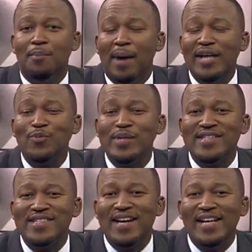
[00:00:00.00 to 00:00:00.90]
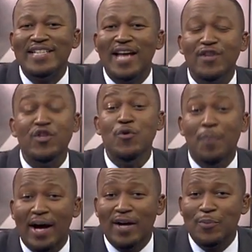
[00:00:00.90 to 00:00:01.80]
might we see a, a new
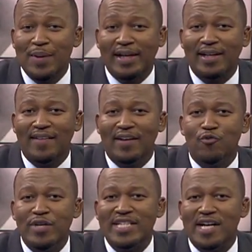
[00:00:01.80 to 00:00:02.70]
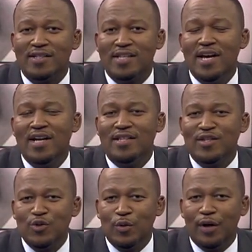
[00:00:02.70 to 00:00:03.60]
biopic that retells
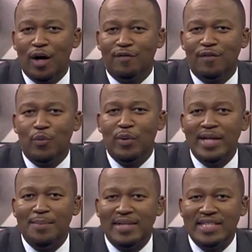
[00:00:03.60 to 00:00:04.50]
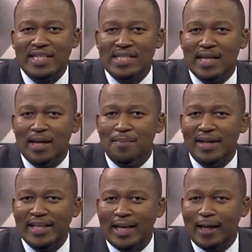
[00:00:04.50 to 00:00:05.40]
the story of uh, Winnie
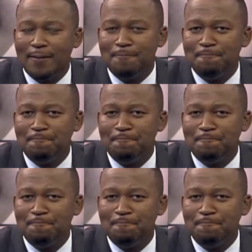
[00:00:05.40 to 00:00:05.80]
Madikizela-Mandela?